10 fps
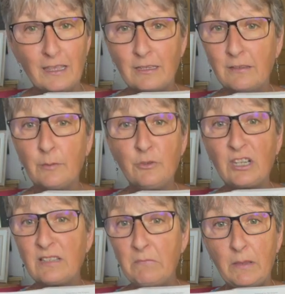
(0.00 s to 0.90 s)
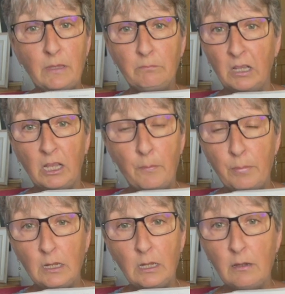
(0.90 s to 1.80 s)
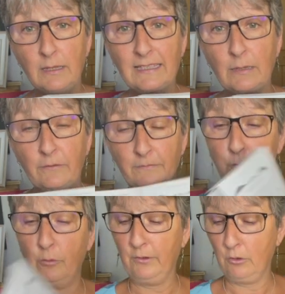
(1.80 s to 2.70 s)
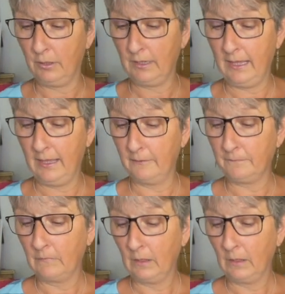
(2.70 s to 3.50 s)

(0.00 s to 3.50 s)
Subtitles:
So some are just maybe a couple of lines, some of what we've got in here.